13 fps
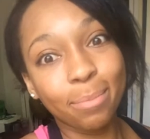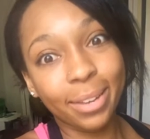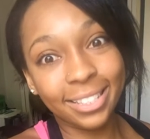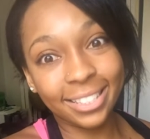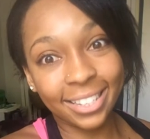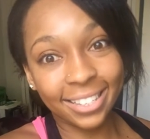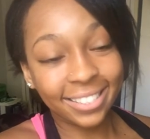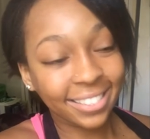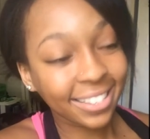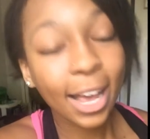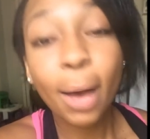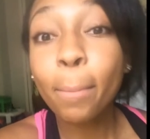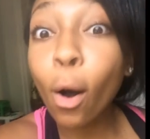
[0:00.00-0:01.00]
that made sense.
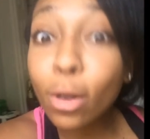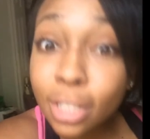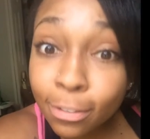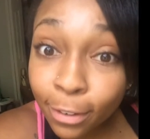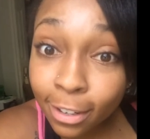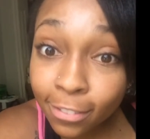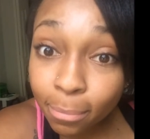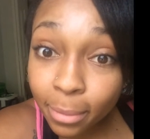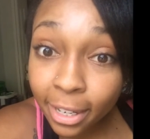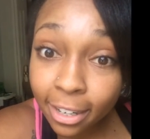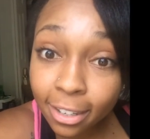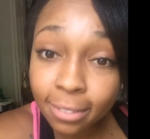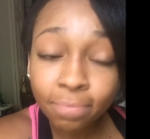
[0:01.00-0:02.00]
Pose in front of the
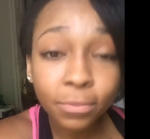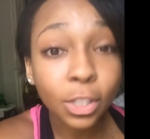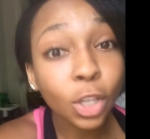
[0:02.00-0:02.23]
mirror,